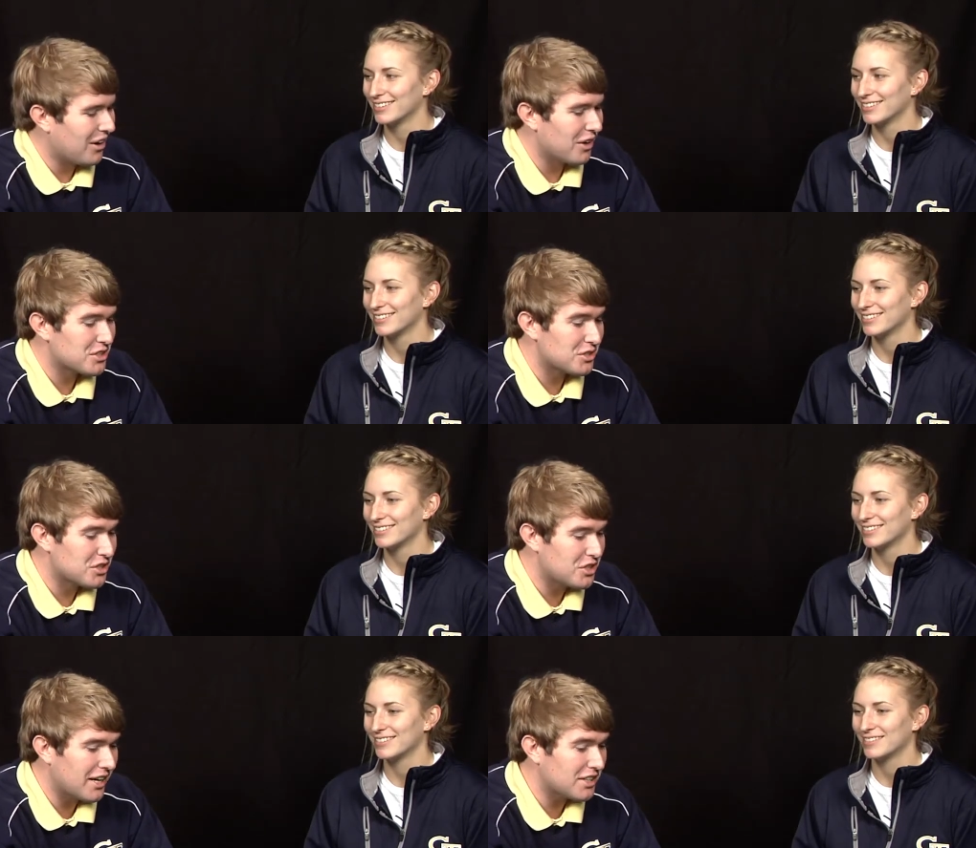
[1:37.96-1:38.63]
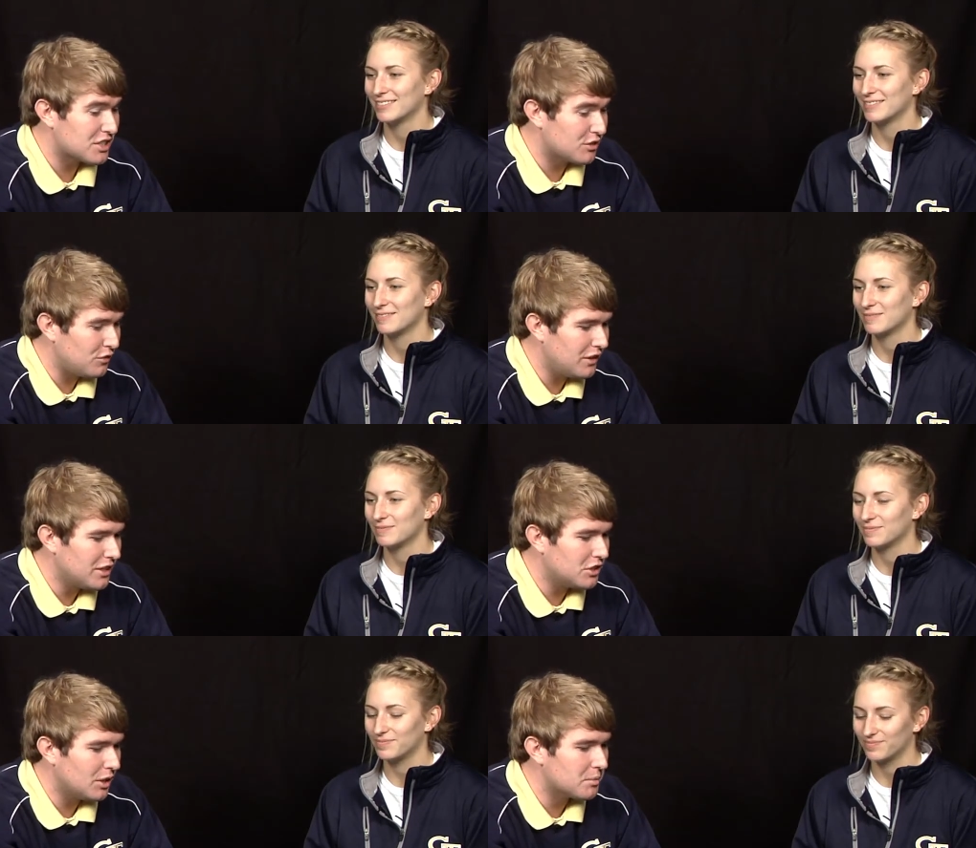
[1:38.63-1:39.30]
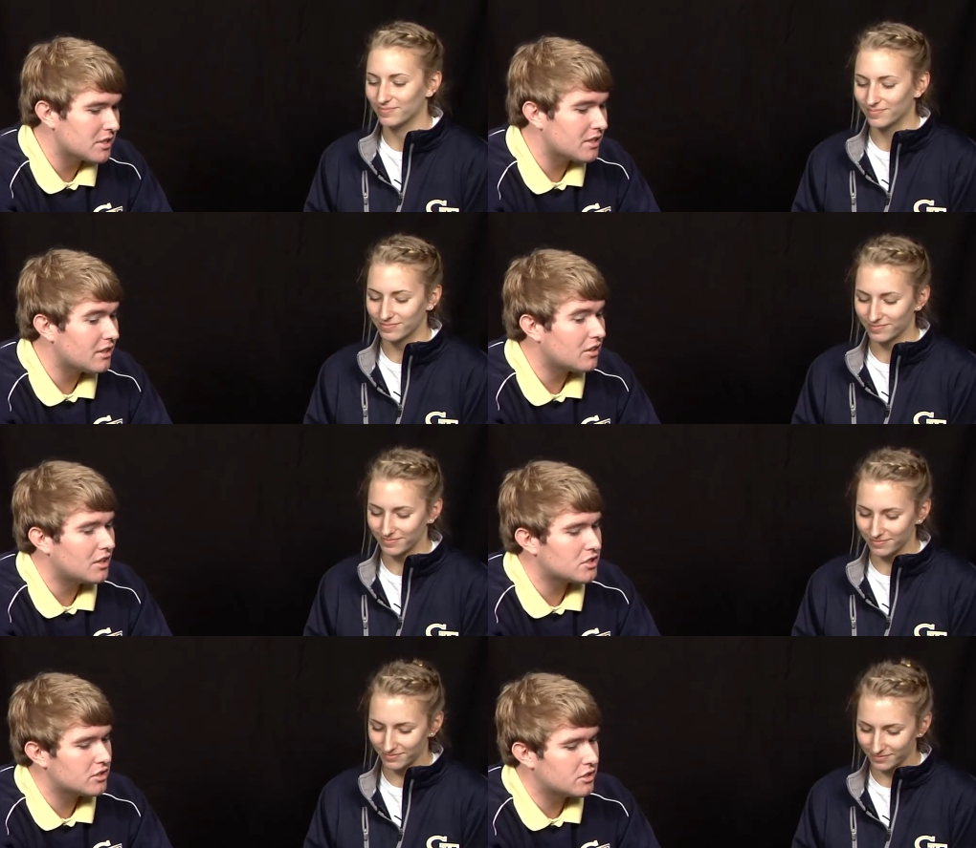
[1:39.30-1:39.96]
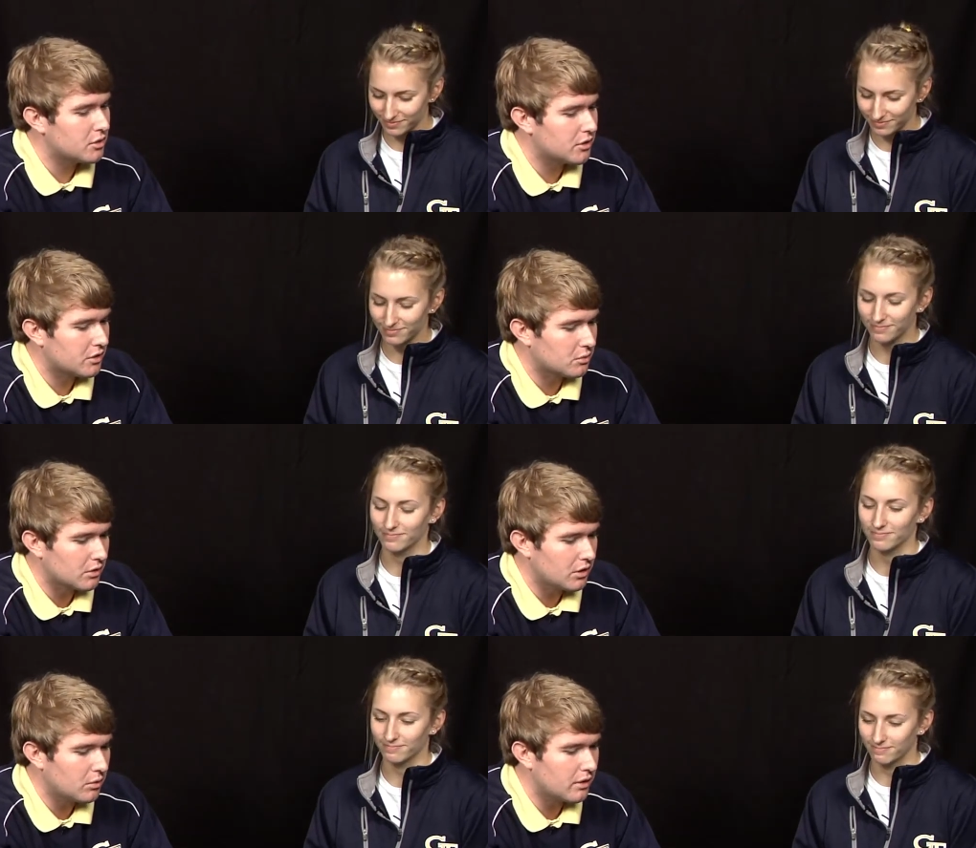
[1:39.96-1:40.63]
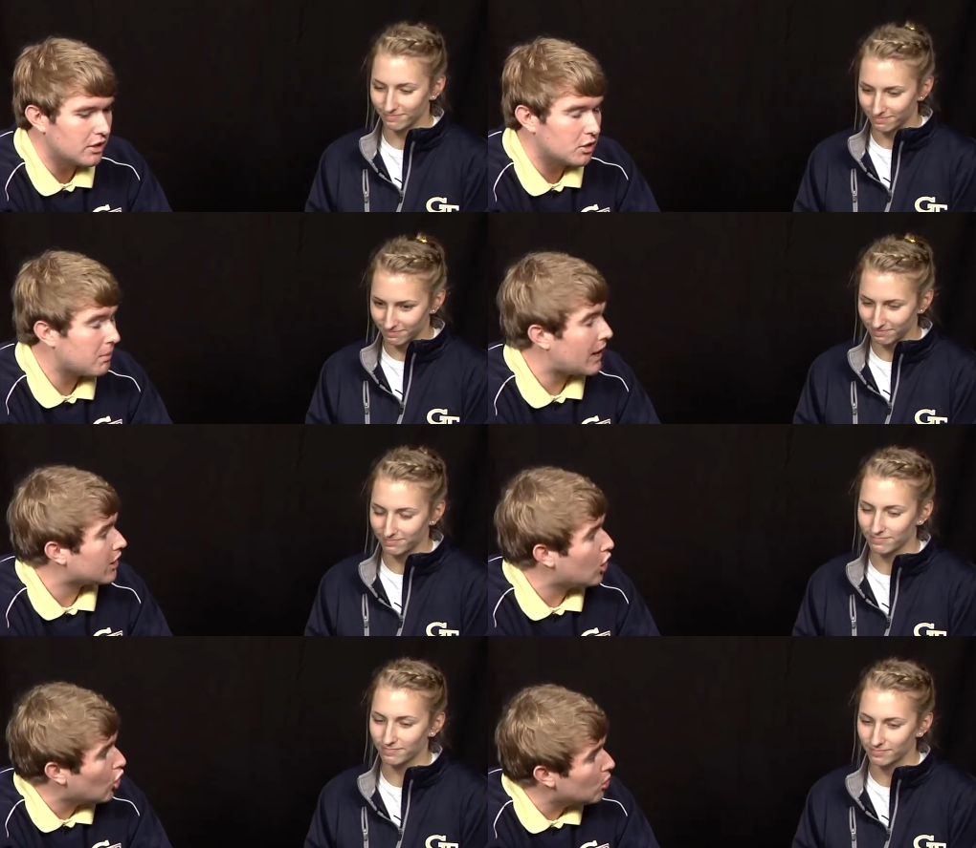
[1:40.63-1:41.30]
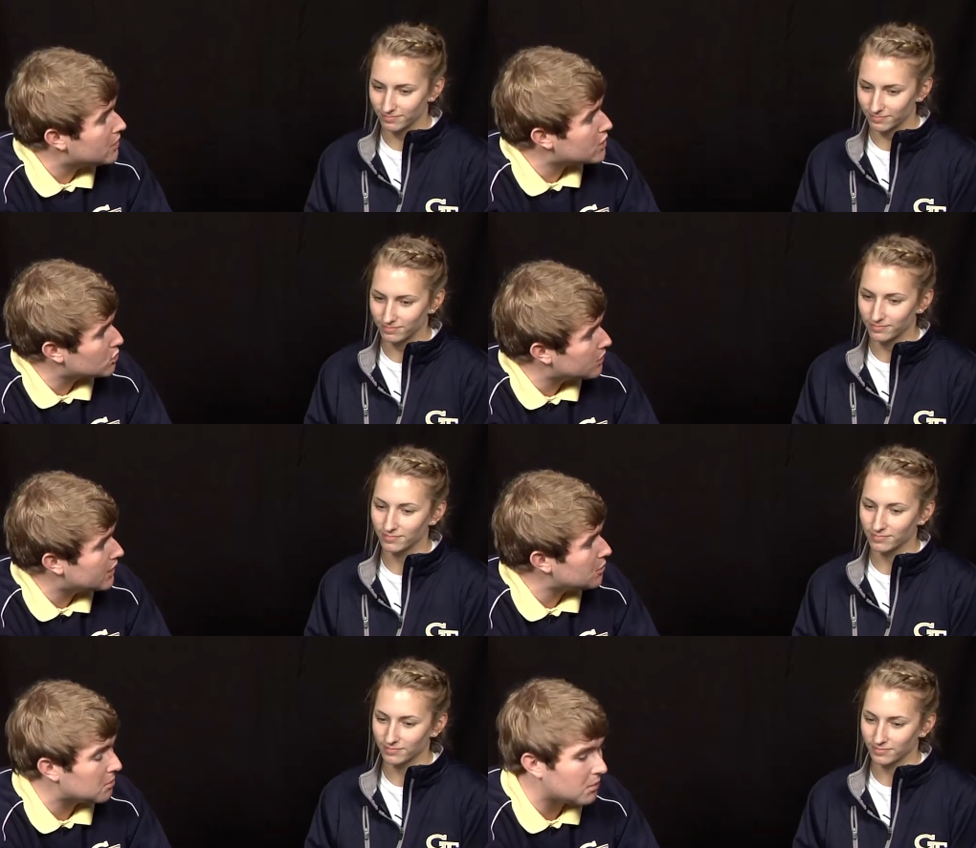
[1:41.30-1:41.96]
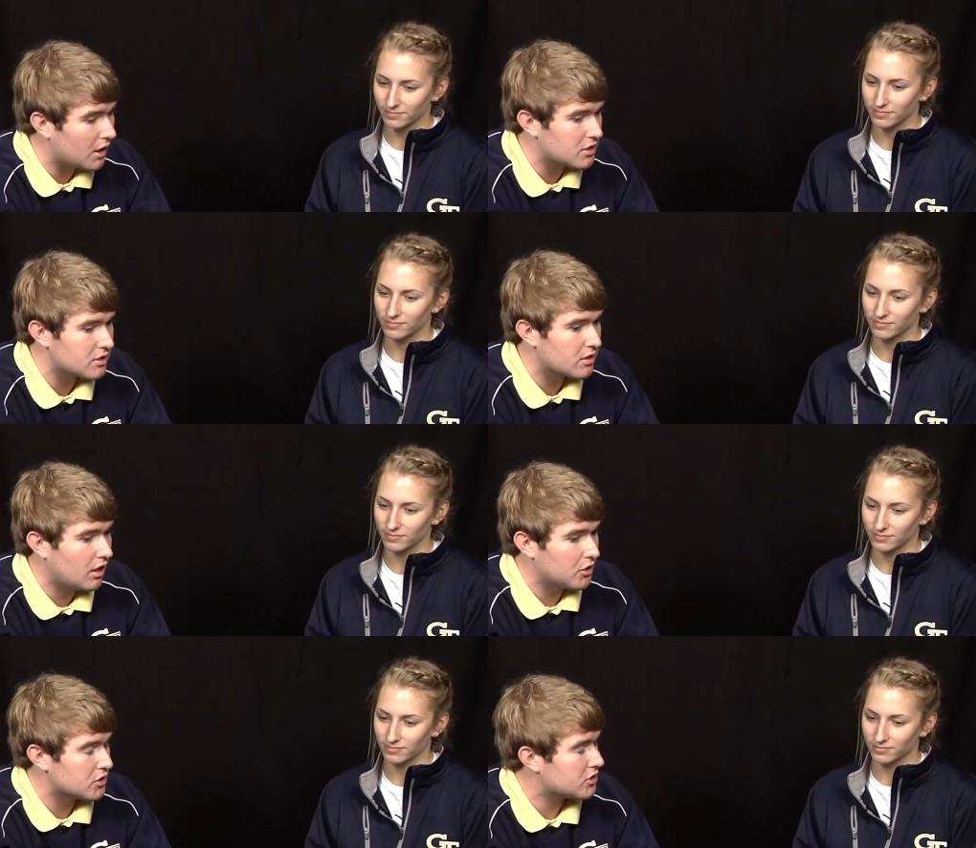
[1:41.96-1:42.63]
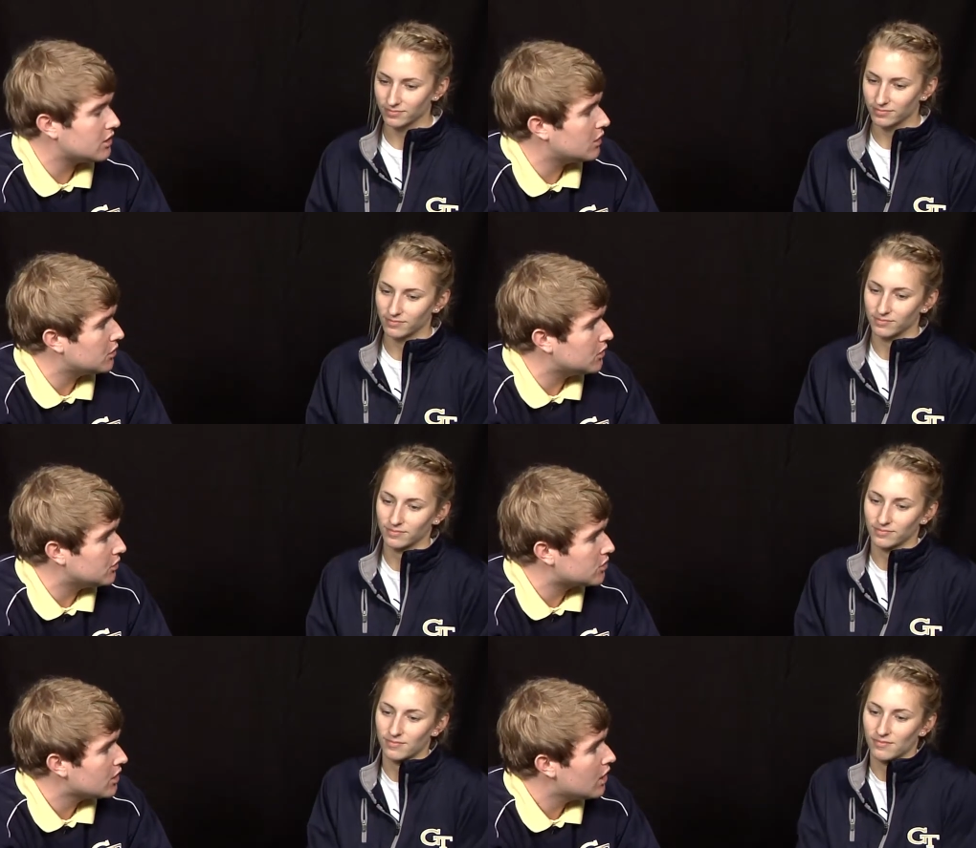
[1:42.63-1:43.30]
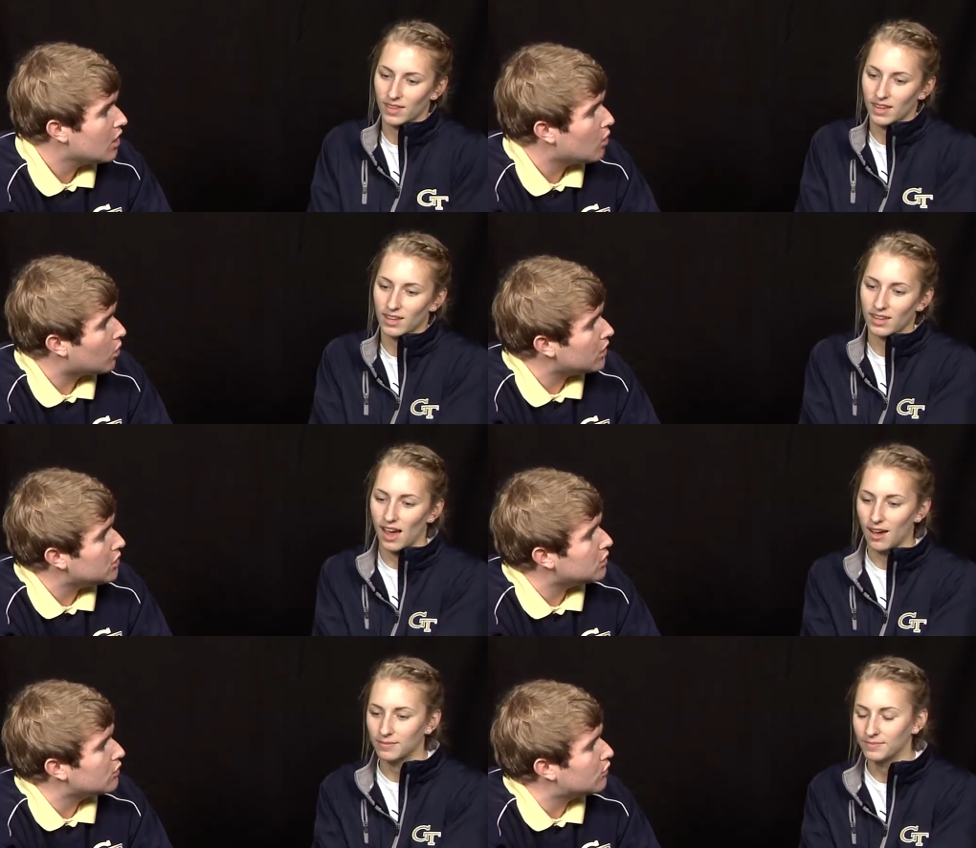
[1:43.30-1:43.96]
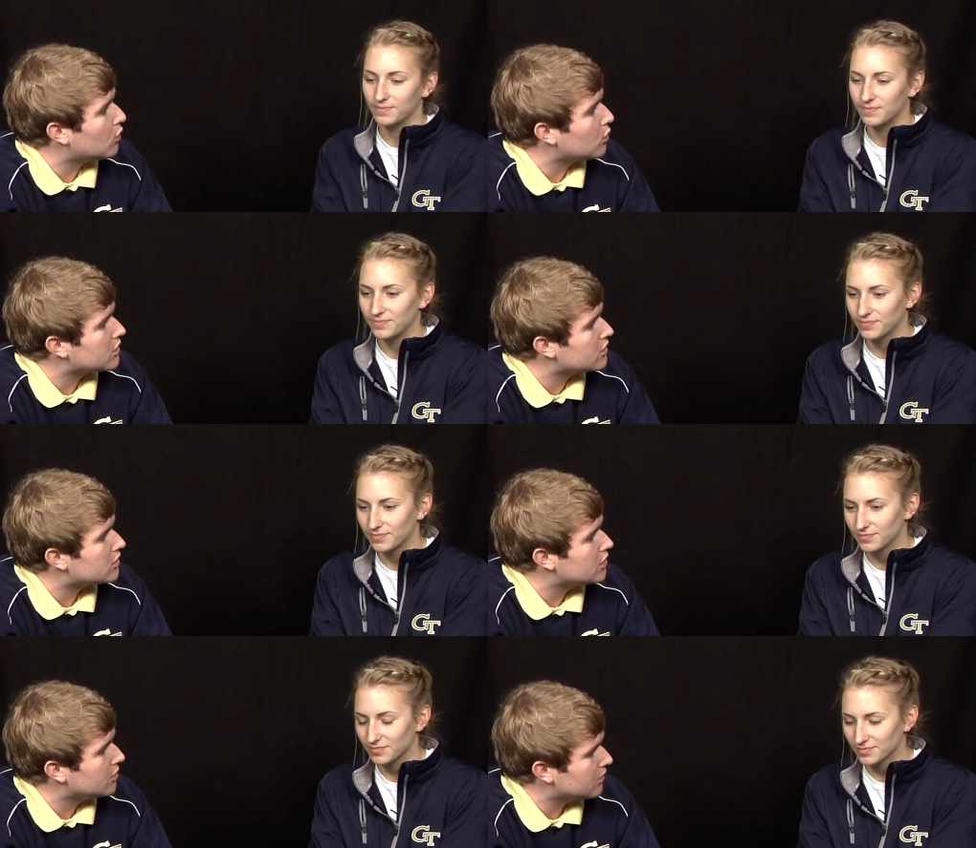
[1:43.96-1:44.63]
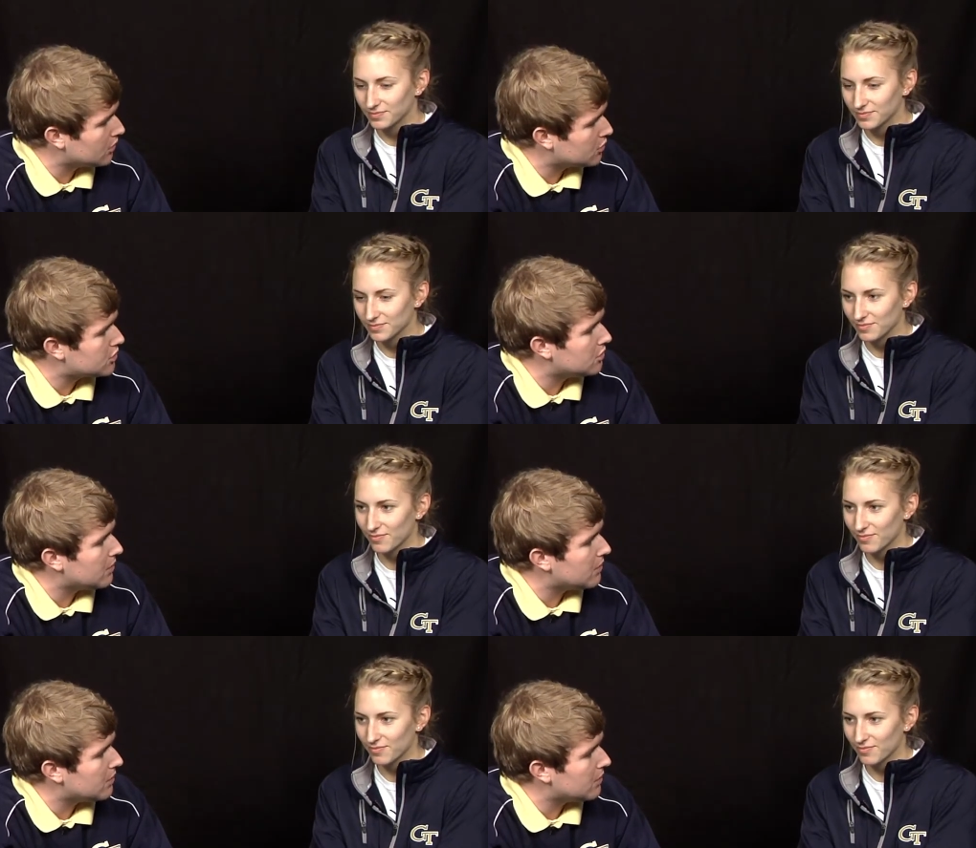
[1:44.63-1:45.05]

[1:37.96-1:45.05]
Speaker 1: All right, so the Jackets defeated Clemson, then lost to Duke on the road, and you're mm -hmm. back mm-hmm. home this weekend with Boston College and Syracuse. What are yeah. you looking forward to in those two